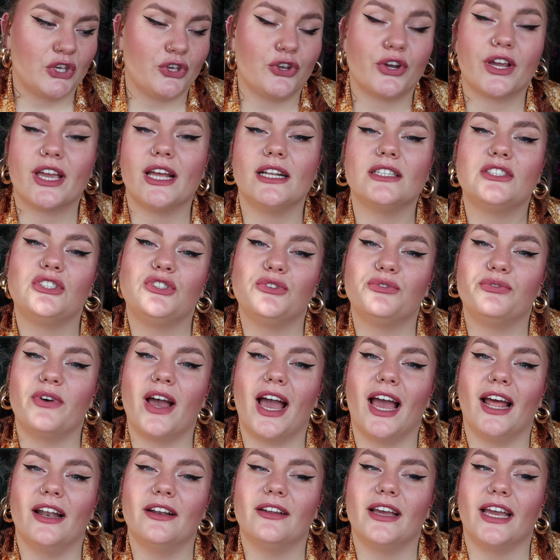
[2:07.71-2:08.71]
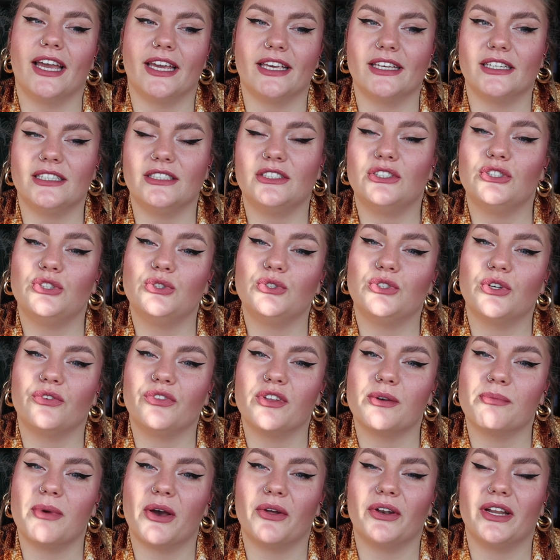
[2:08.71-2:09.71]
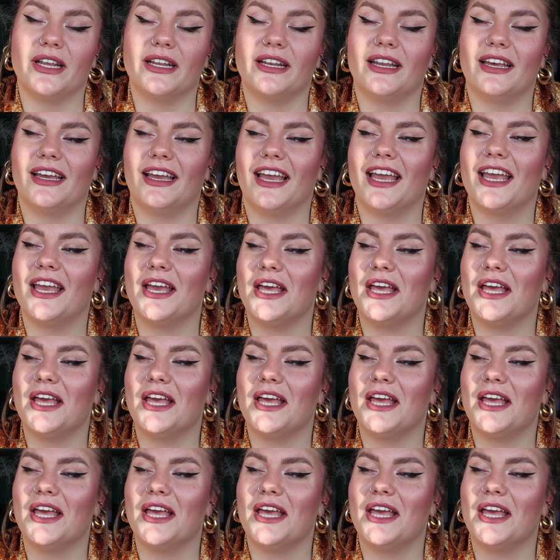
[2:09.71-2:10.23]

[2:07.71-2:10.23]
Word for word: your kid's too fat and you need to do something about it.